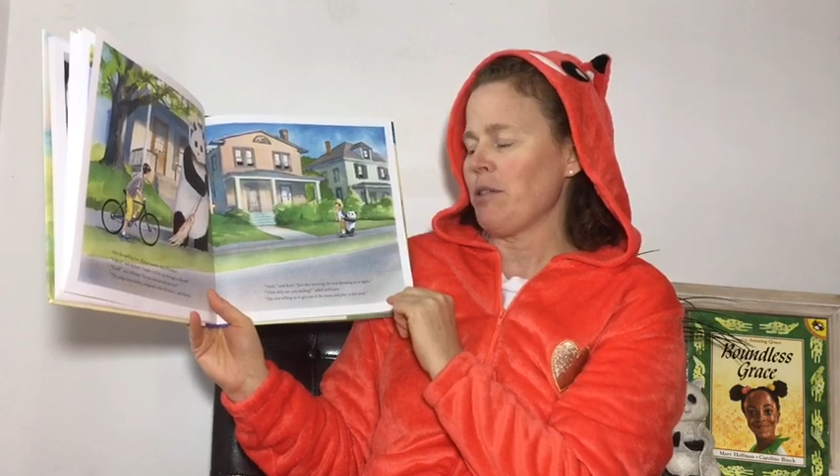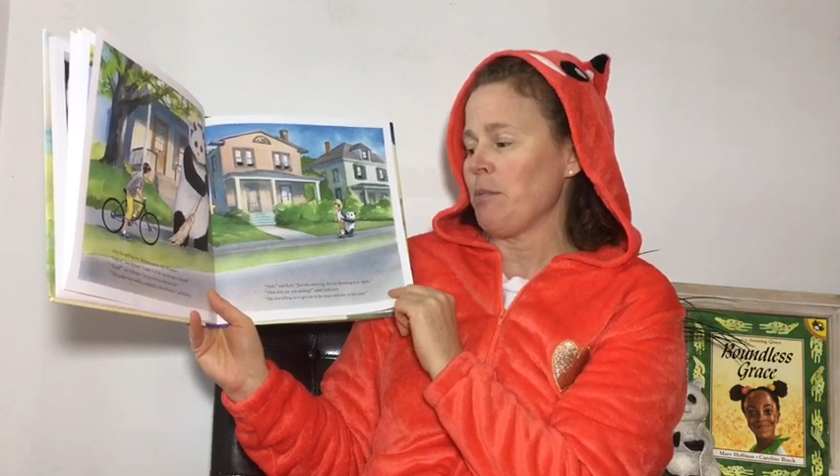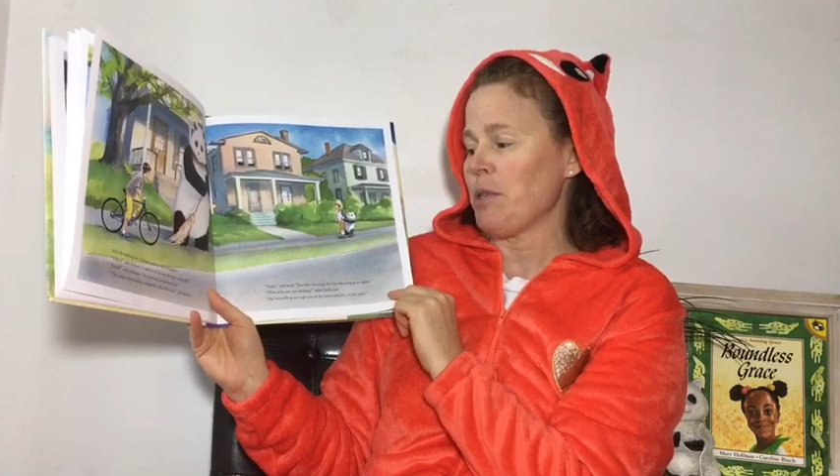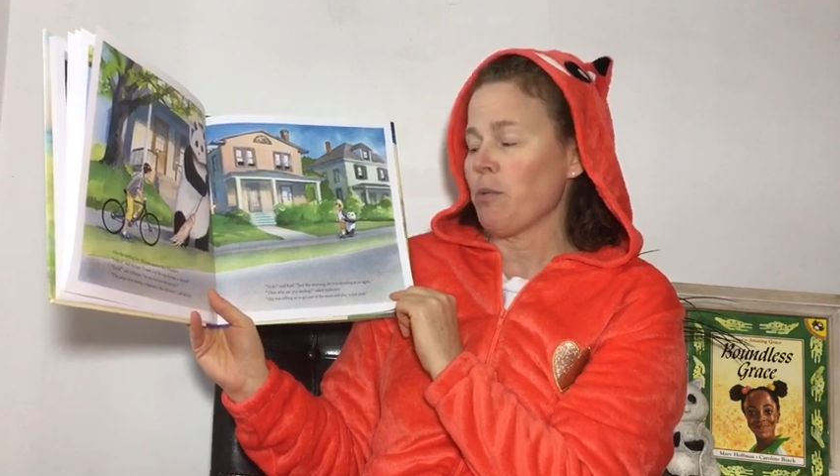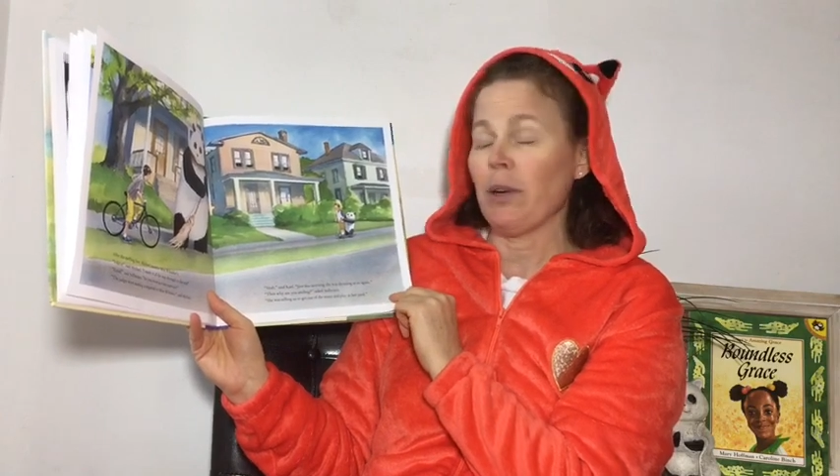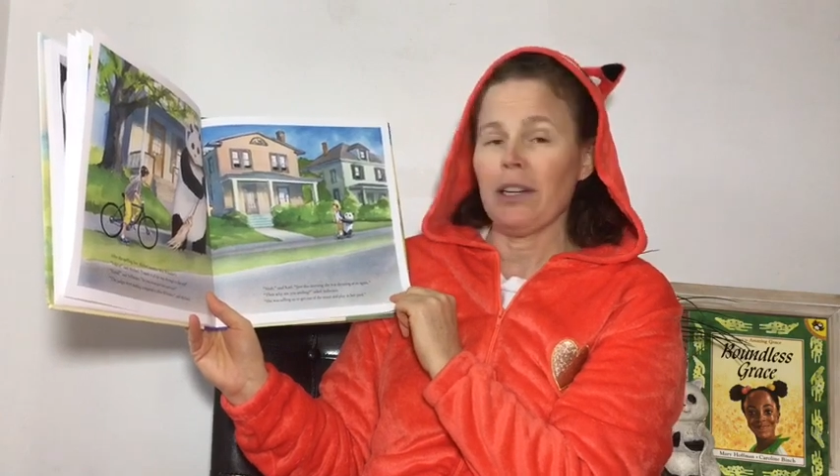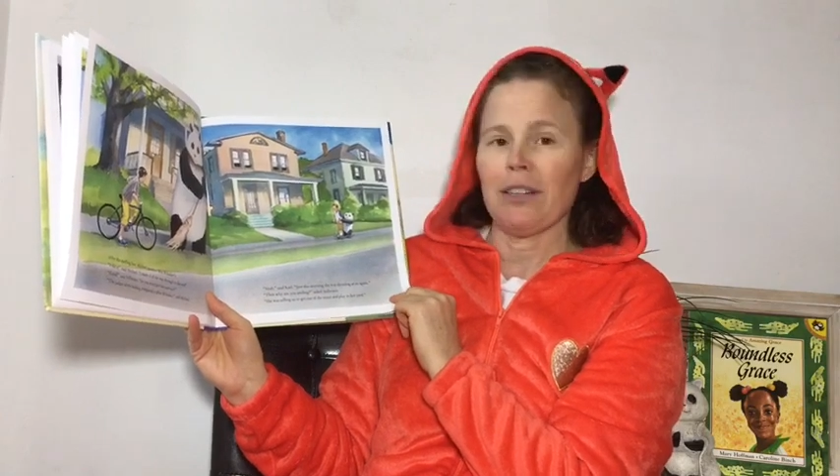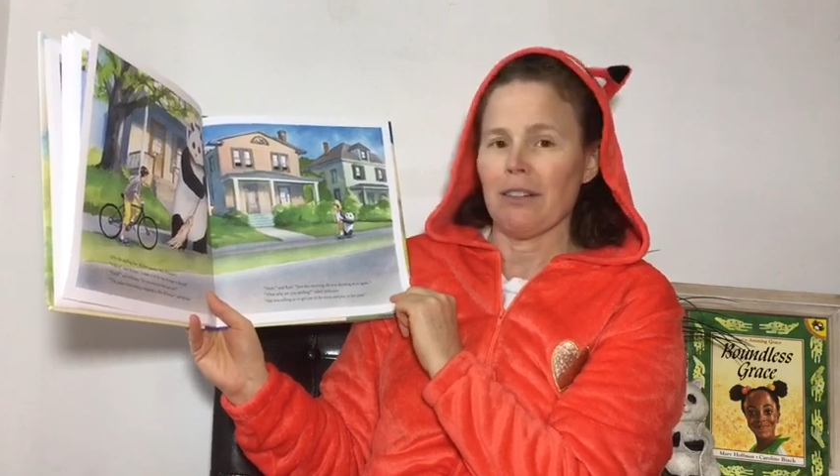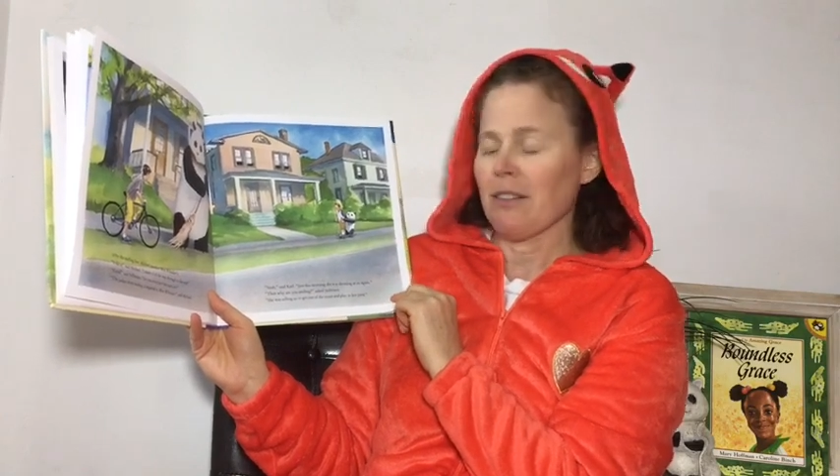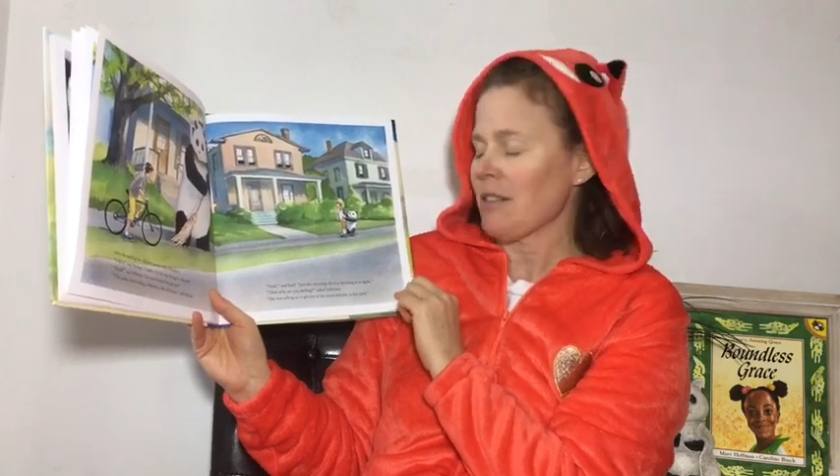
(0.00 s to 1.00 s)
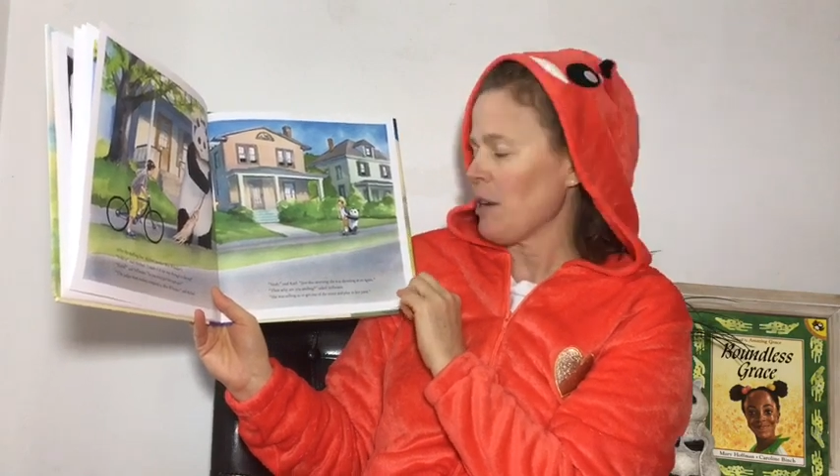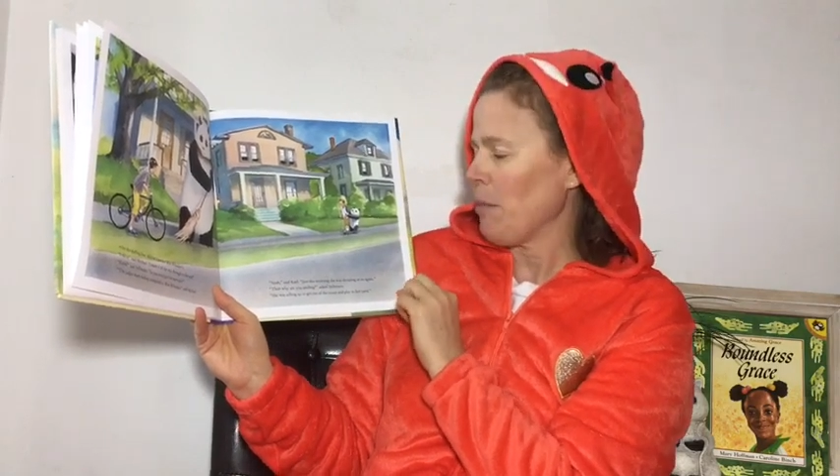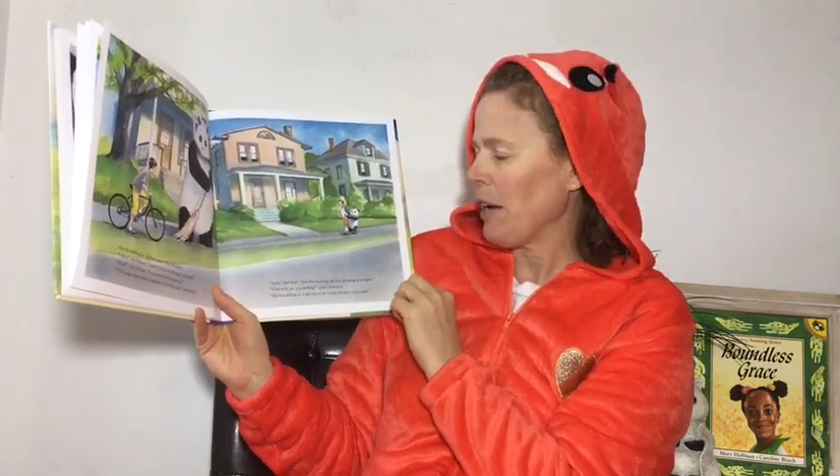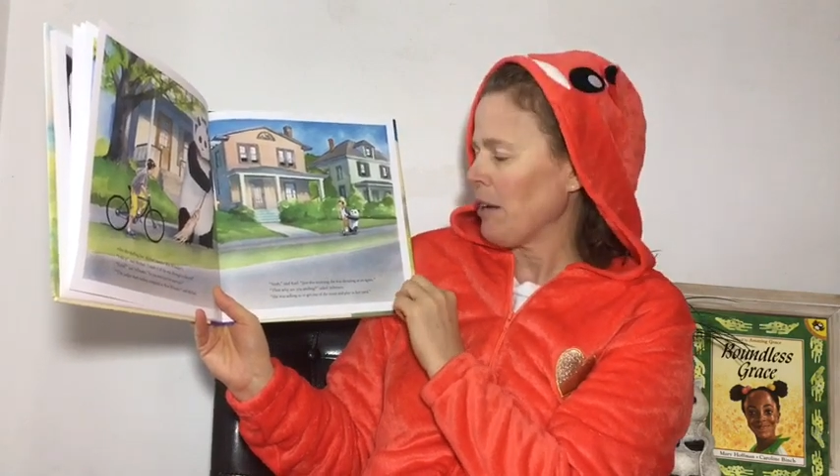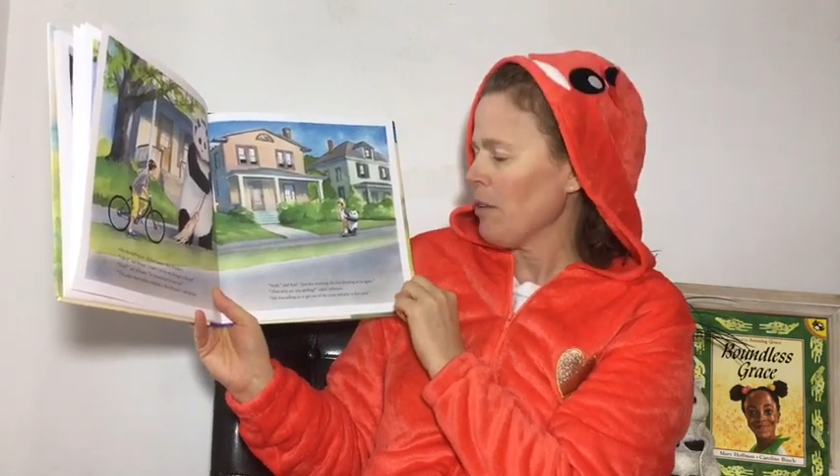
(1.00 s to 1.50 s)
to Miss Whitaker, said
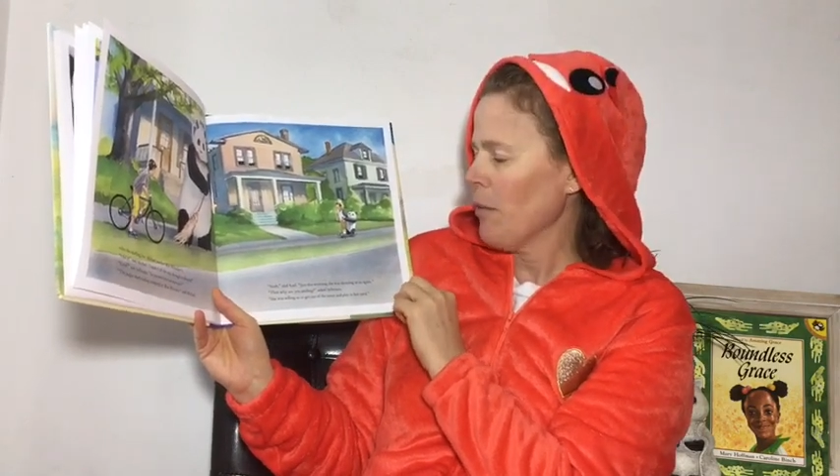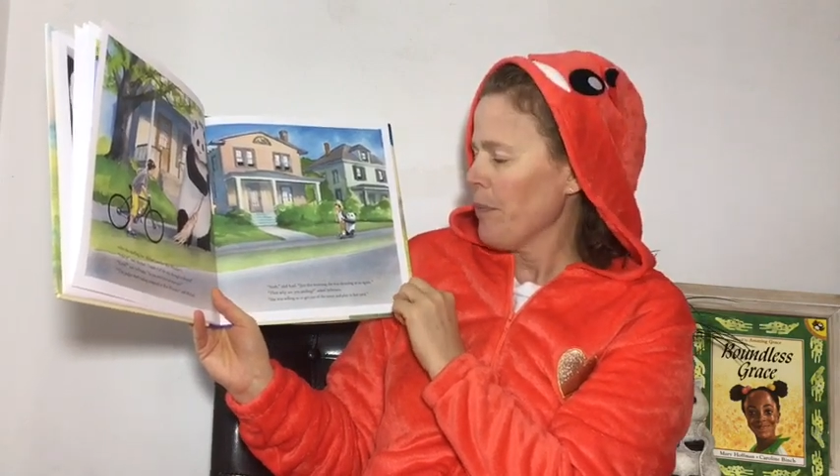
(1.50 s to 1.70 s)
Michael.